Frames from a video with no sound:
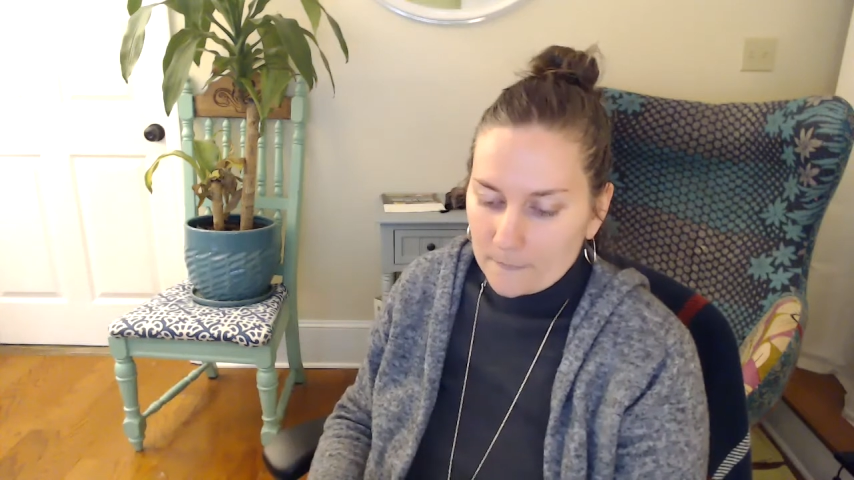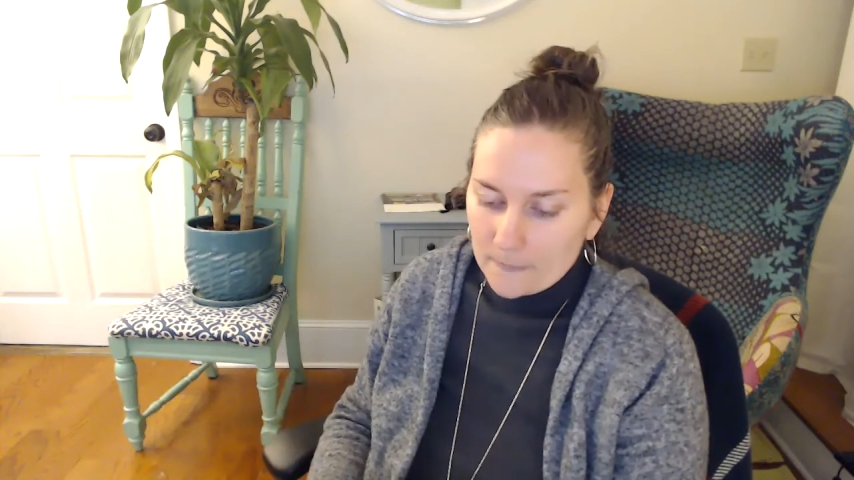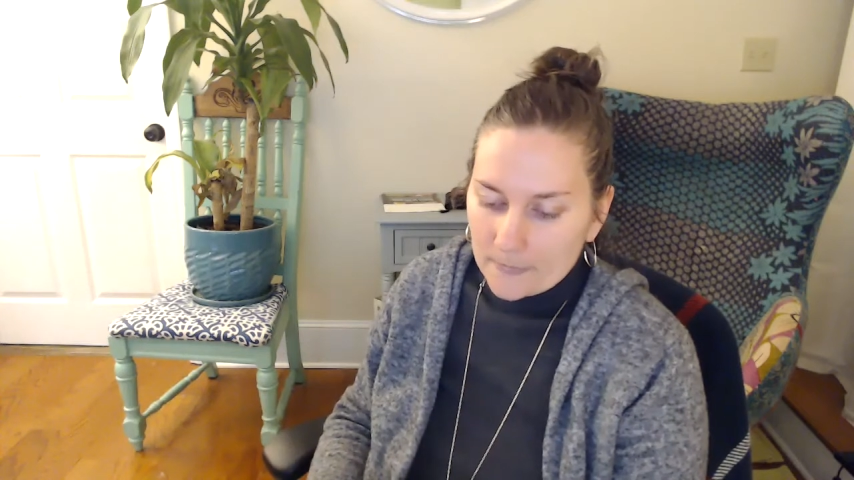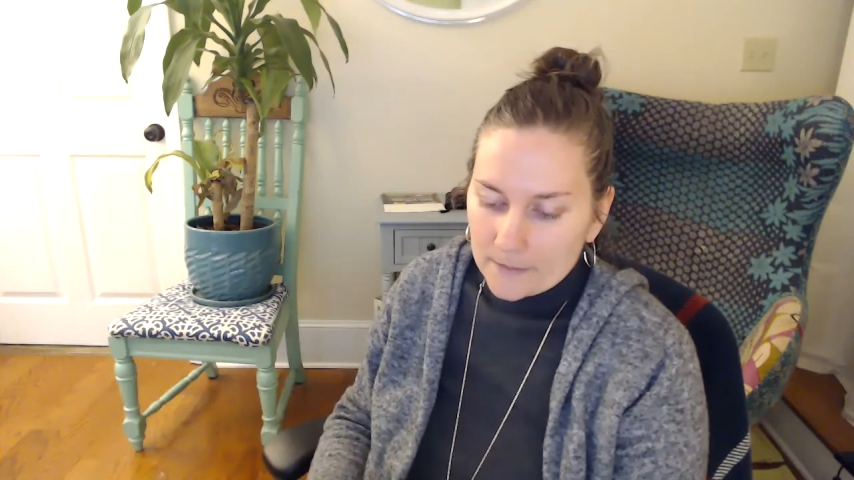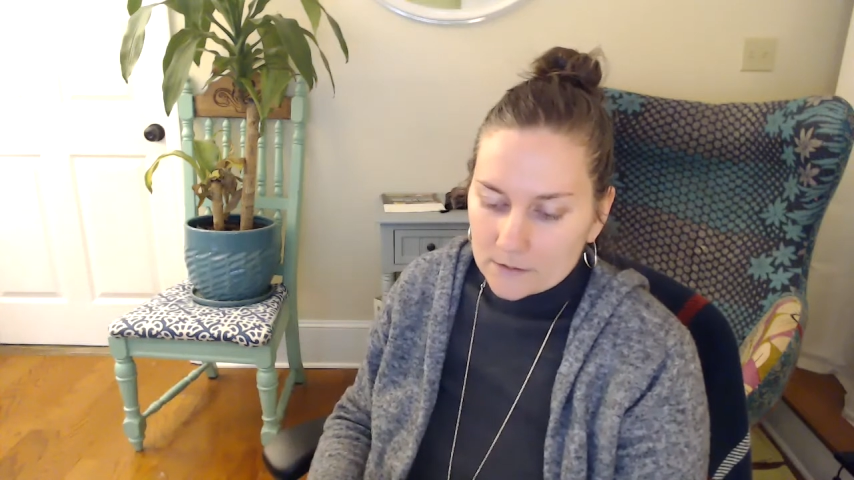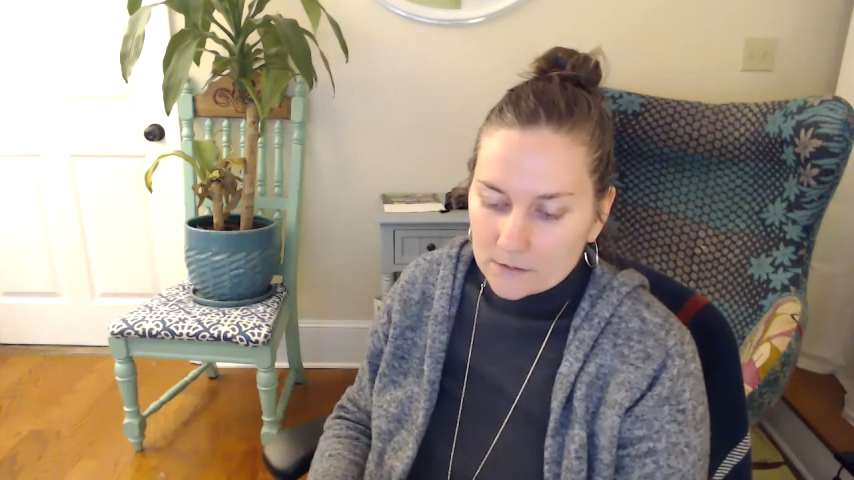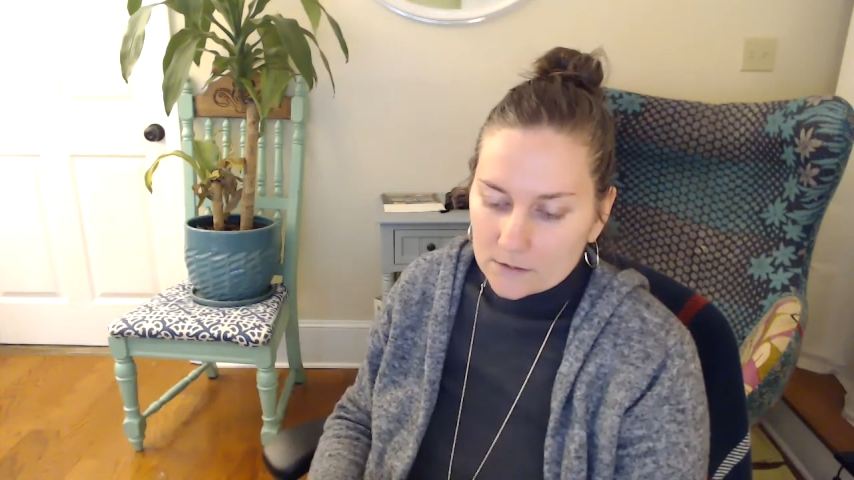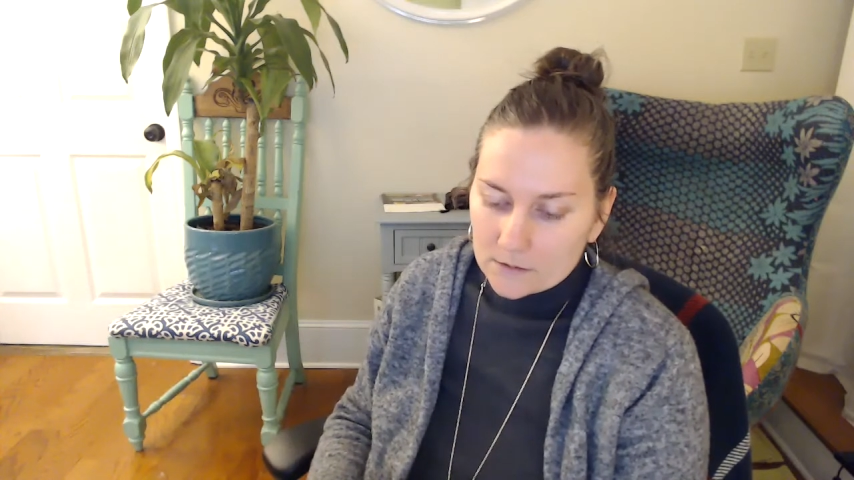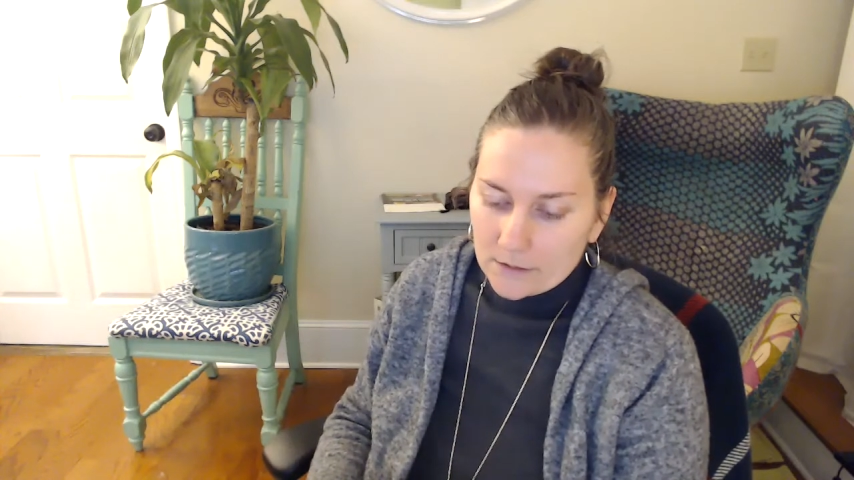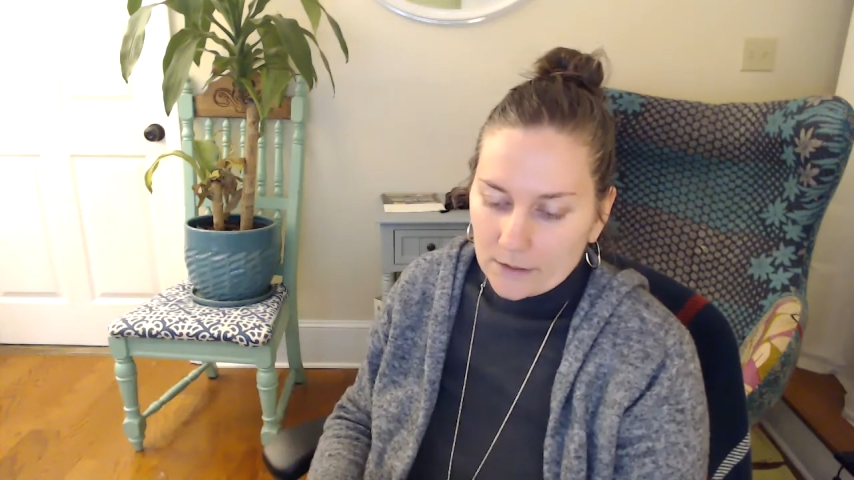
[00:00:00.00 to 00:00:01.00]
this
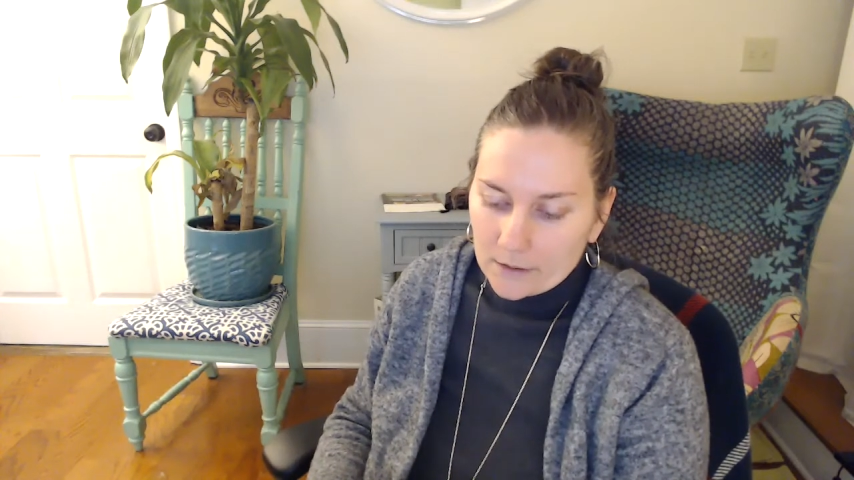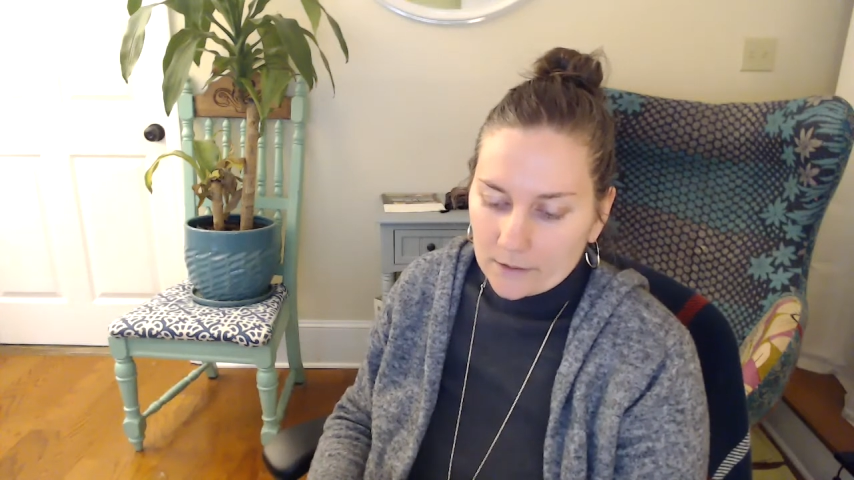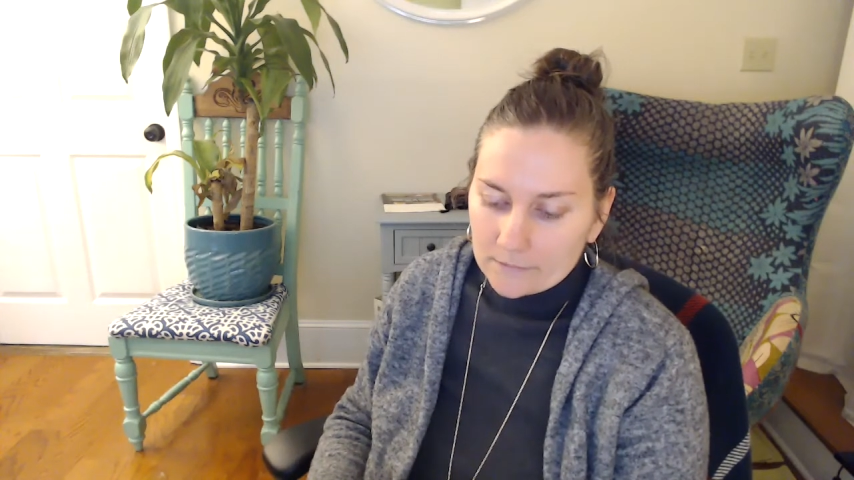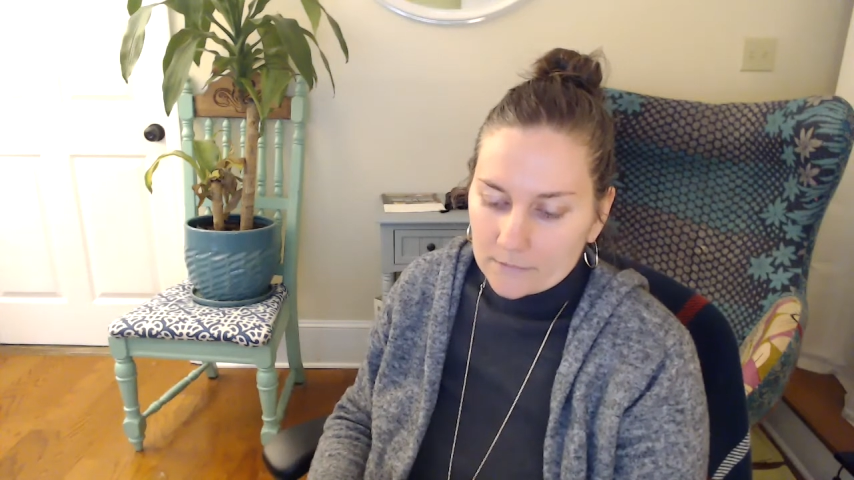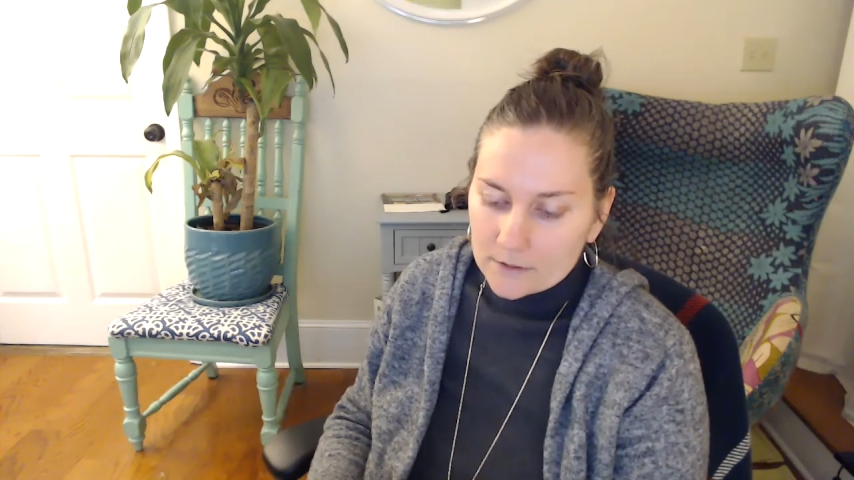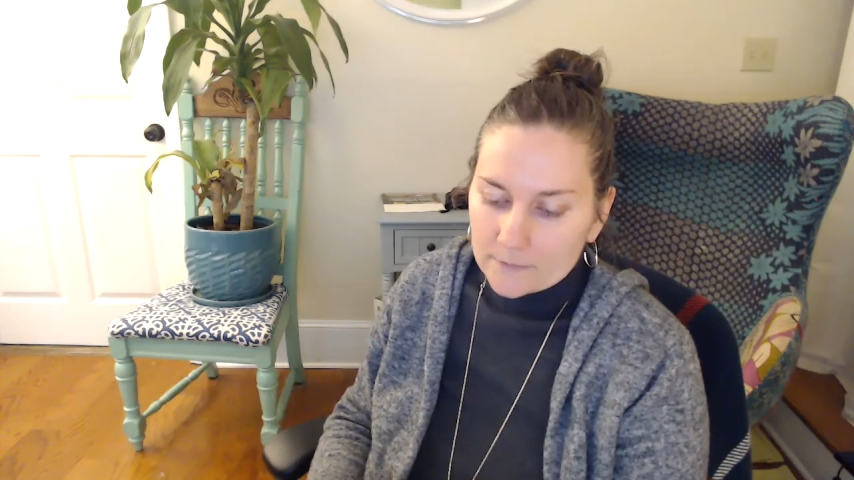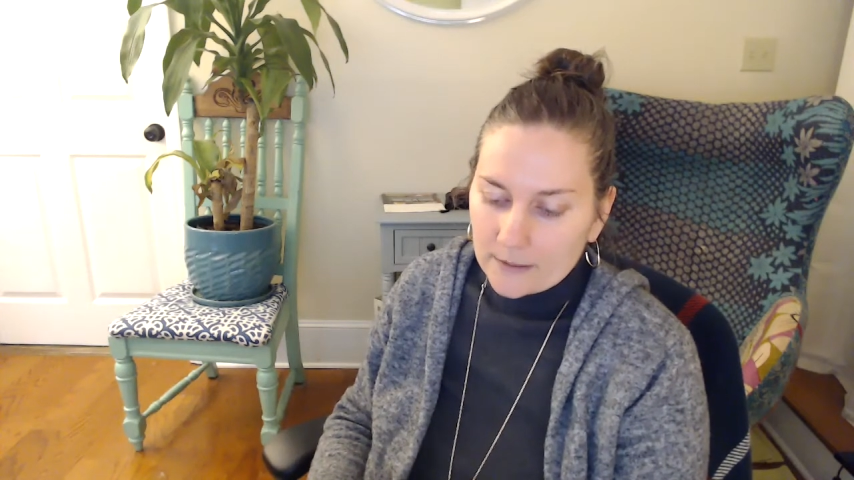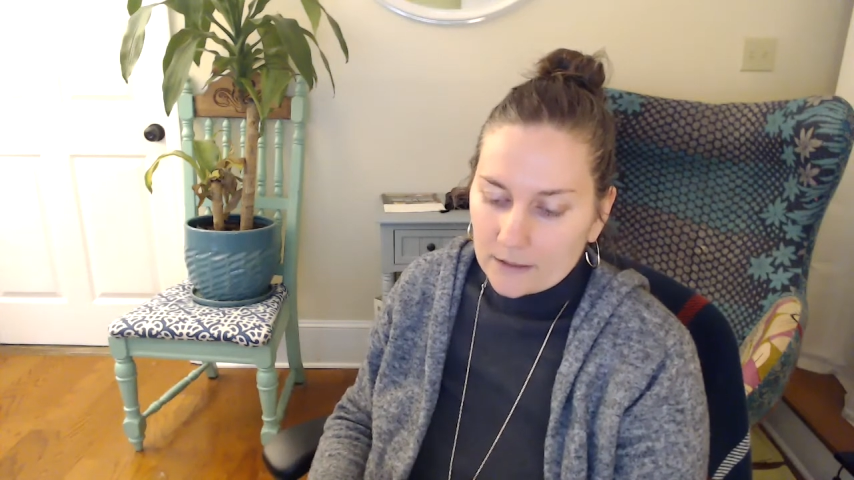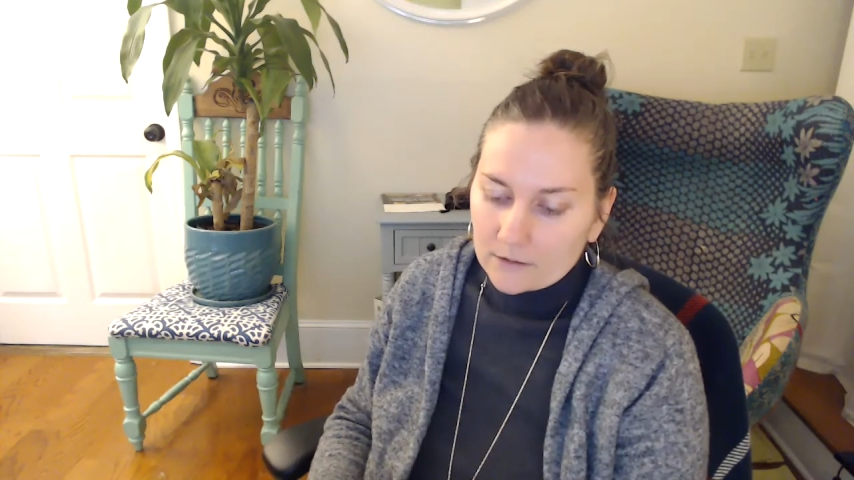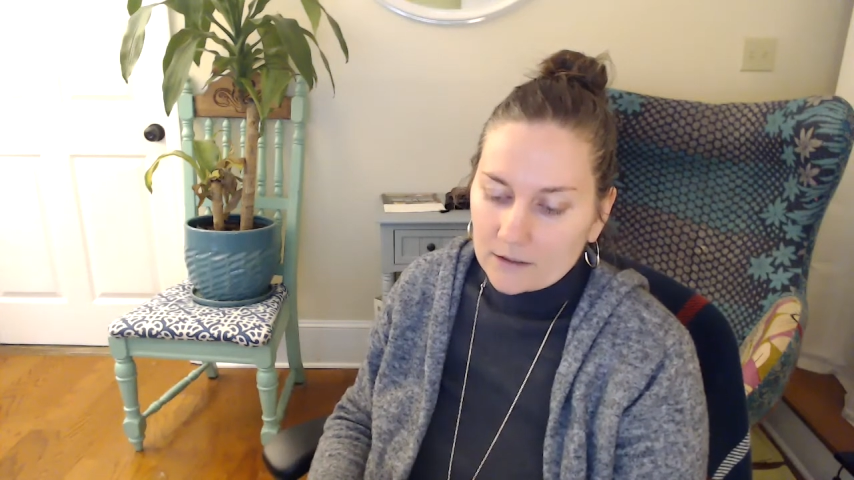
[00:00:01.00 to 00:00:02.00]

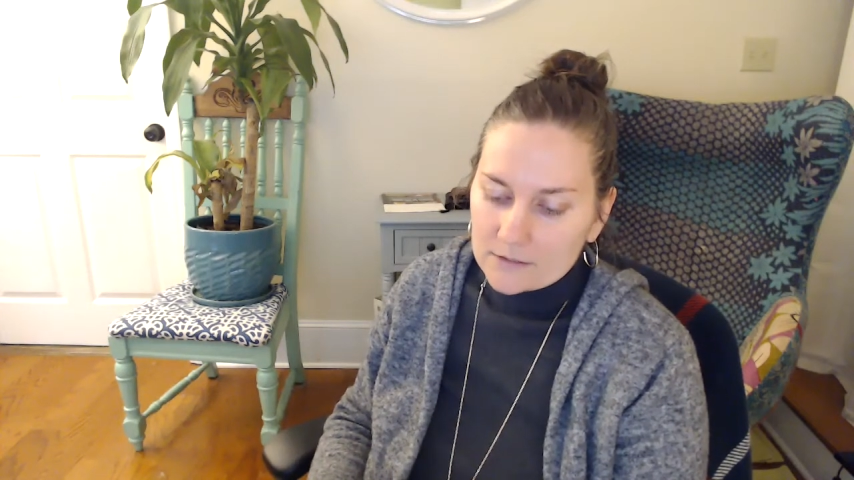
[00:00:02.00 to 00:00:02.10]
paragraph